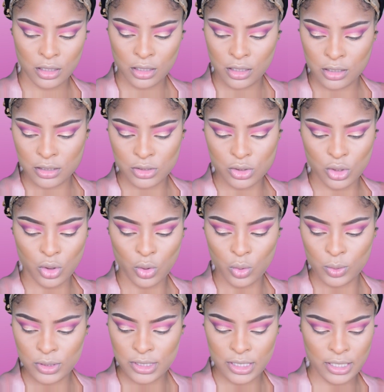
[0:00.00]
this
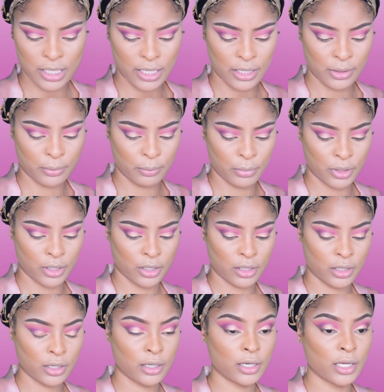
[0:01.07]
golden
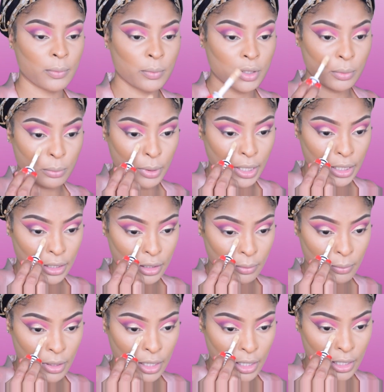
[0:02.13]
amber and I'm gonna brighten up
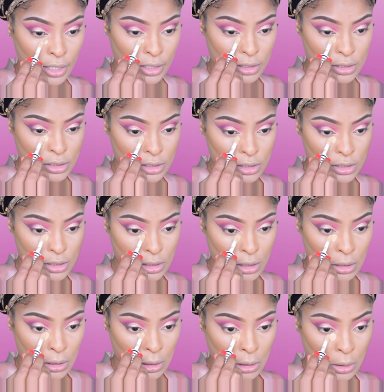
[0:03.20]
my eyes just
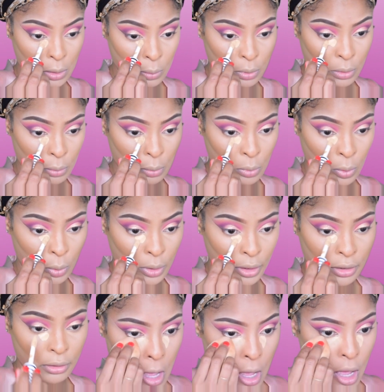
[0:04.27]
a little bit more.